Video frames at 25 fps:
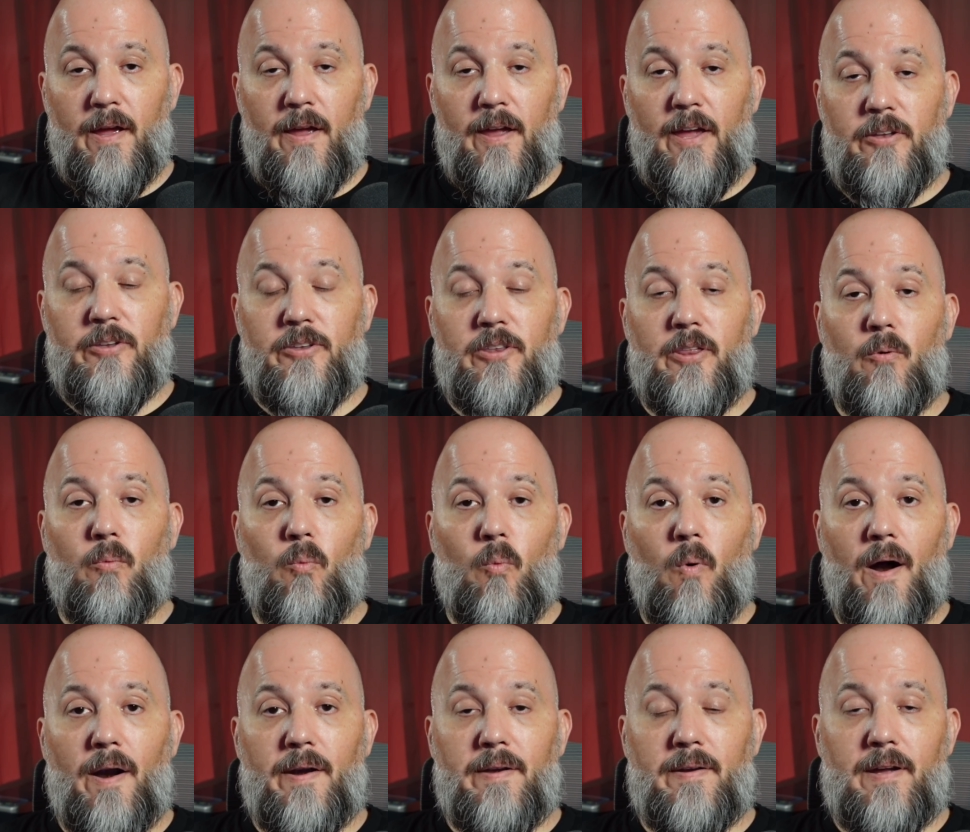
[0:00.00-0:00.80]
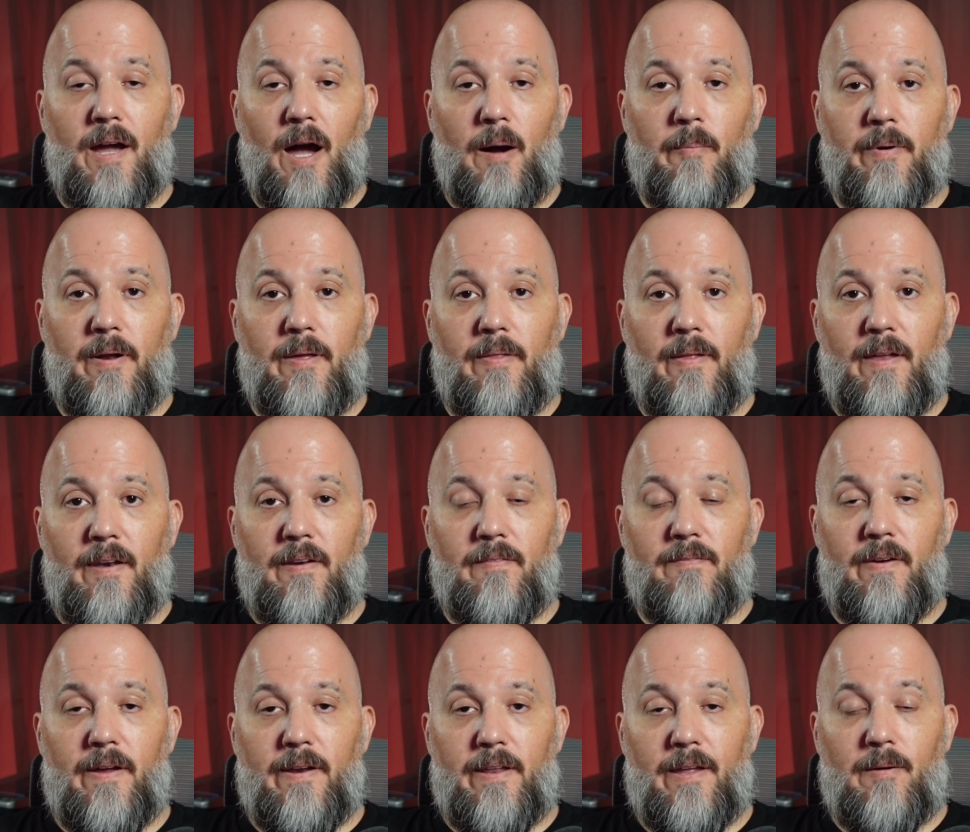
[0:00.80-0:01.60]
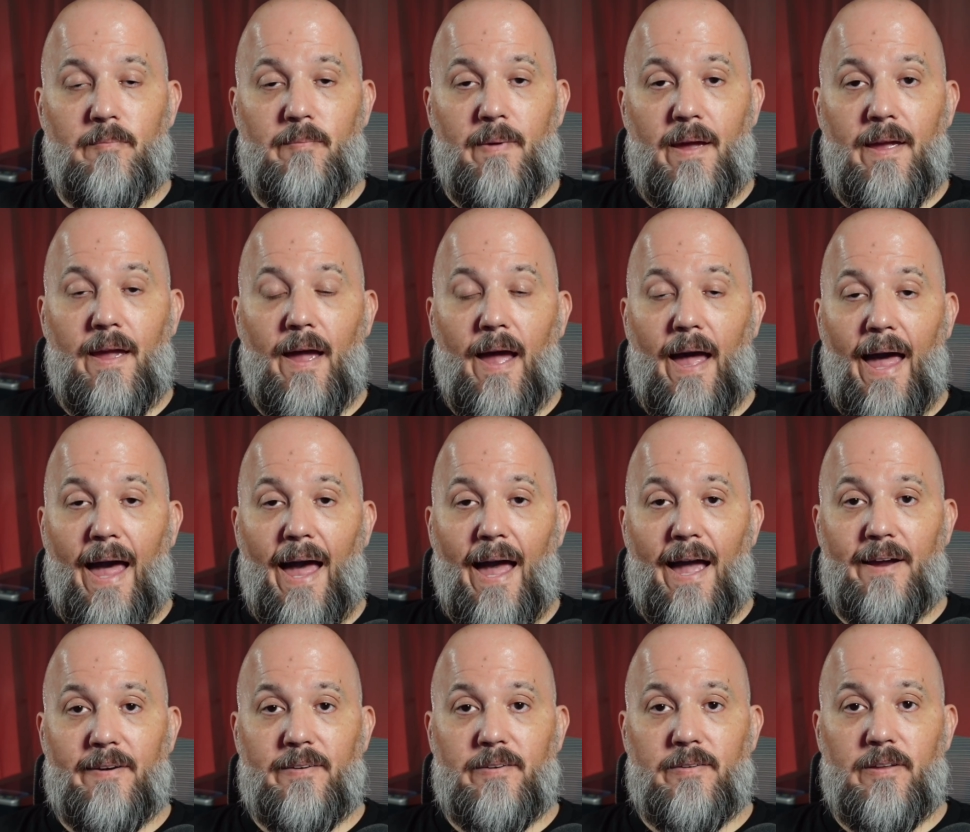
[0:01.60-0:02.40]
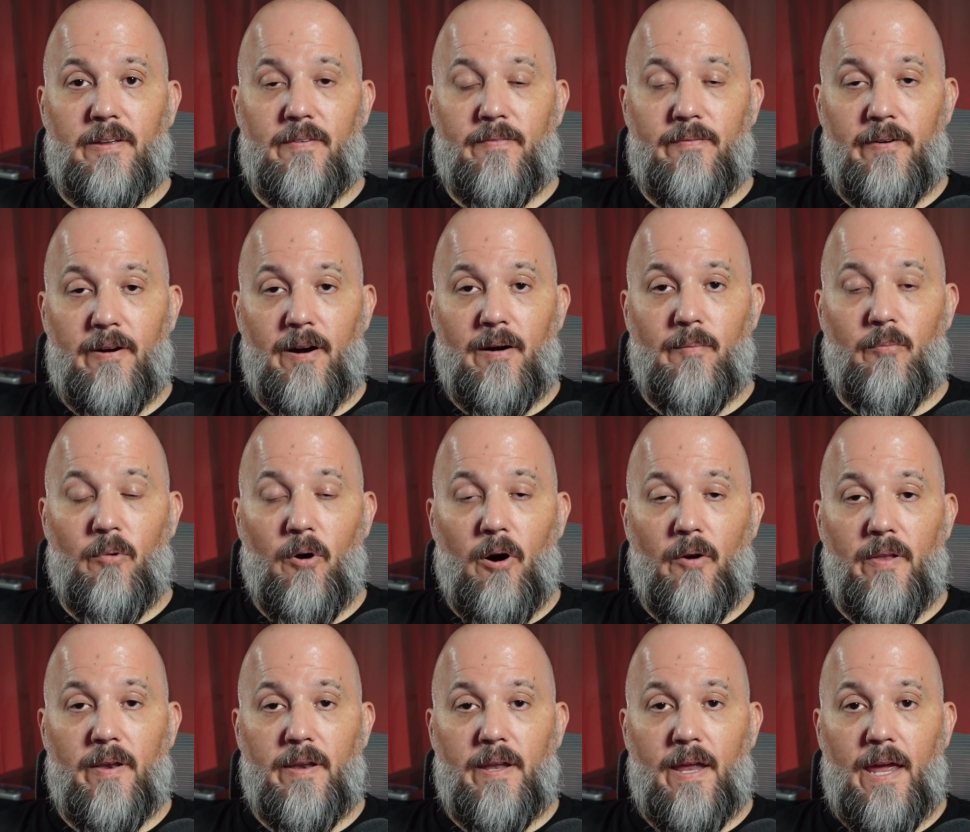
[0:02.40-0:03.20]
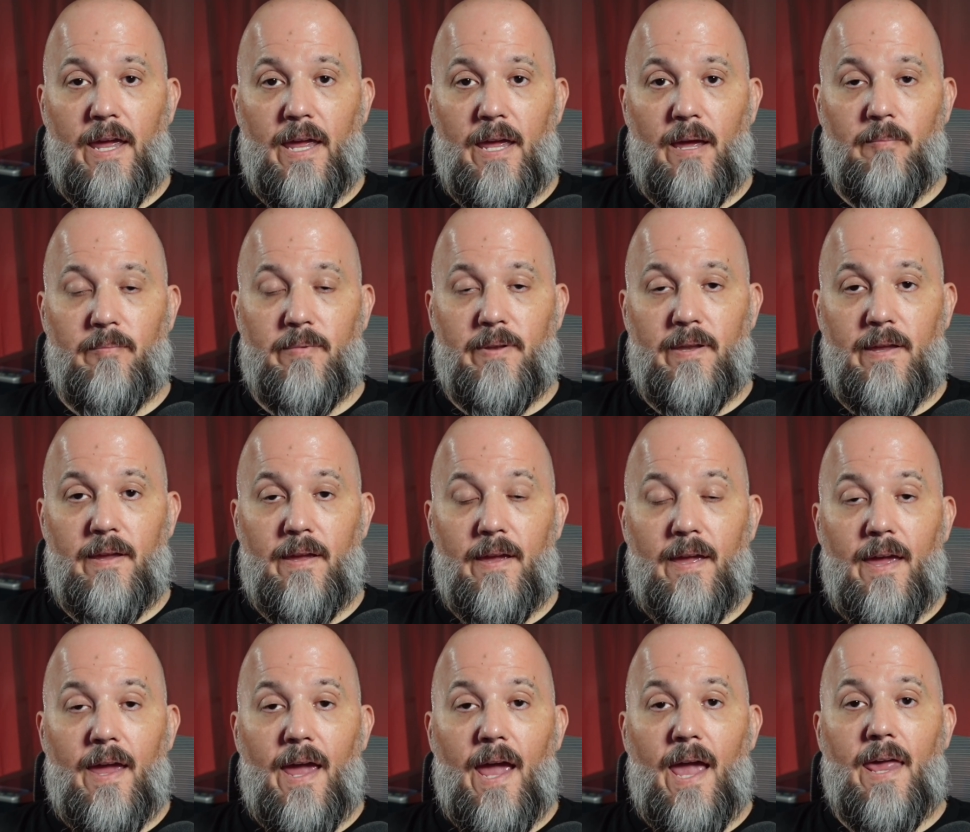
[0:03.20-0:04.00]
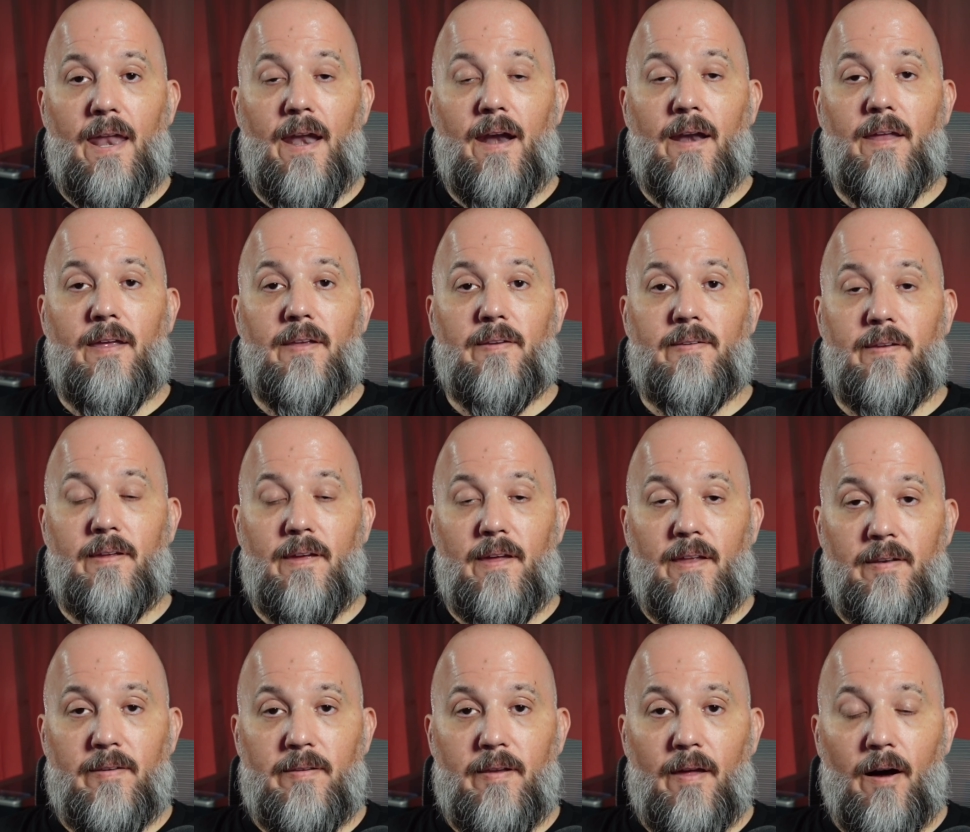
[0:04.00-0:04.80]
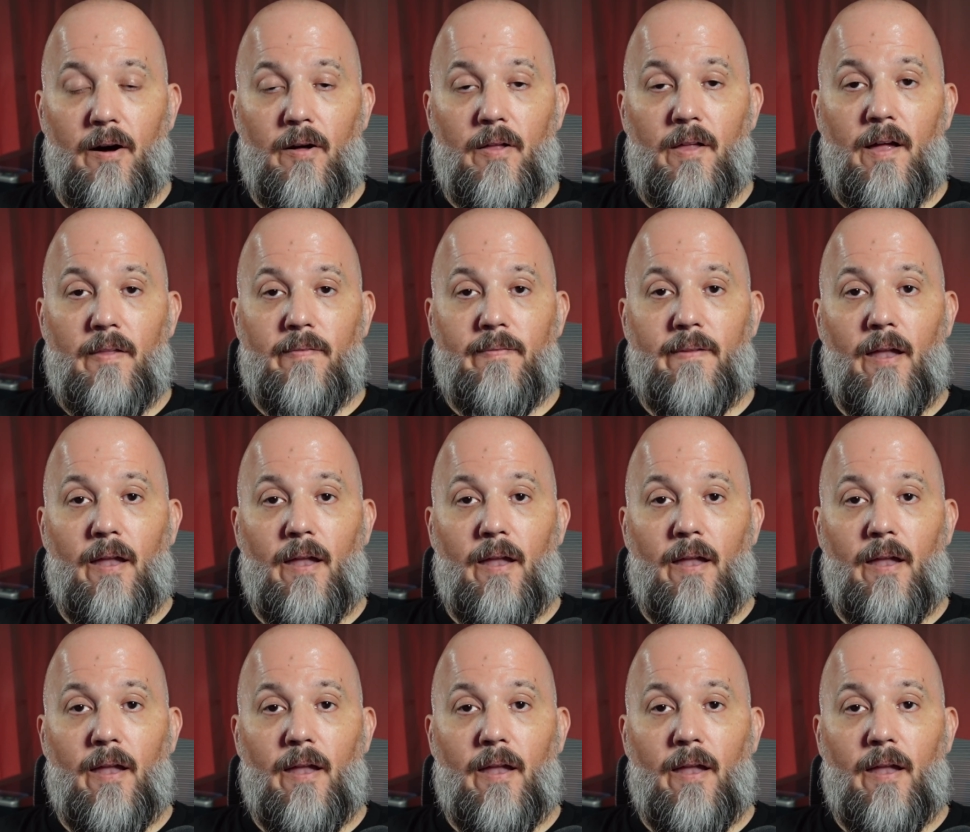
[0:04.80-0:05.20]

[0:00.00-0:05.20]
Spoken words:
It's the one company that Nvidia may actually fear more than AMD, and it is Intel.